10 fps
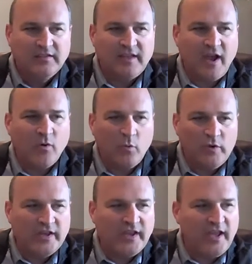that
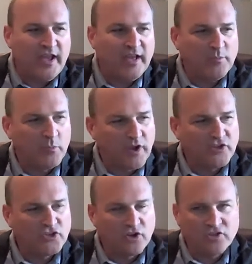we can
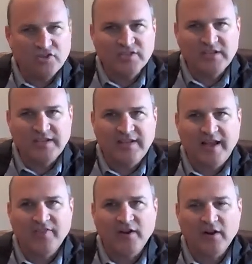bring churches
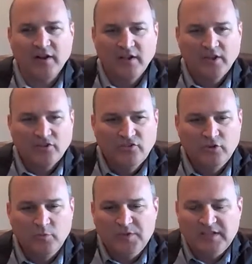together
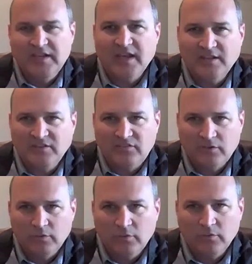to begin
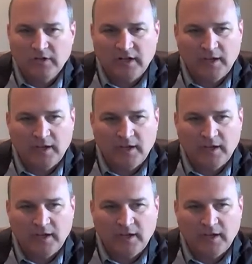to